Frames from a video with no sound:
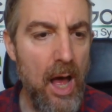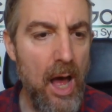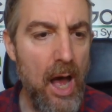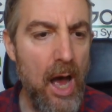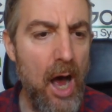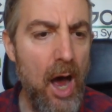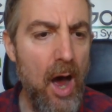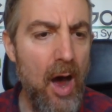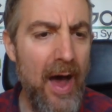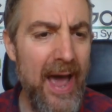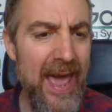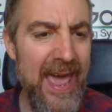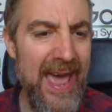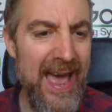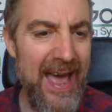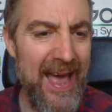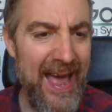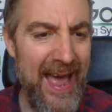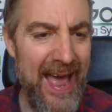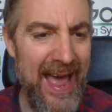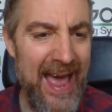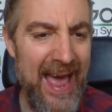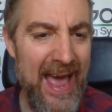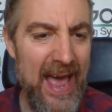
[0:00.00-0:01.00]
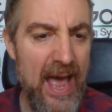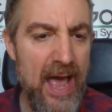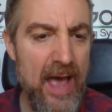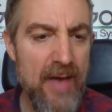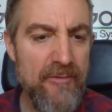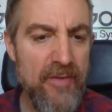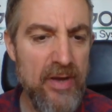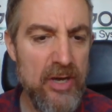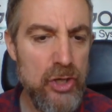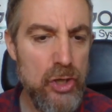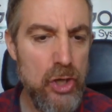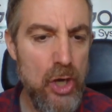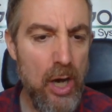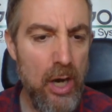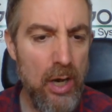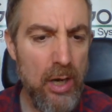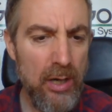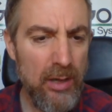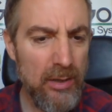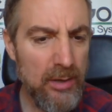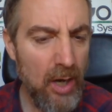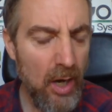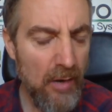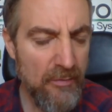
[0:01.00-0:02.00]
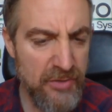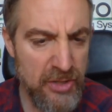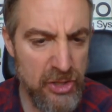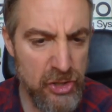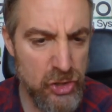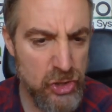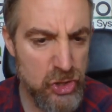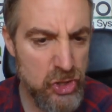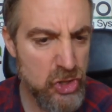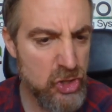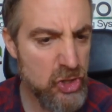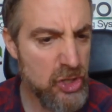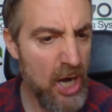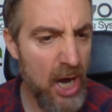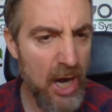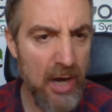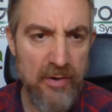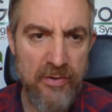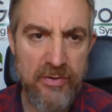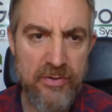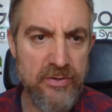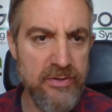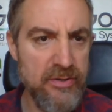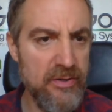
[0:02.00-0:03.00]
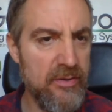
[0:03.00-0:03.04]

I have, I've just shunned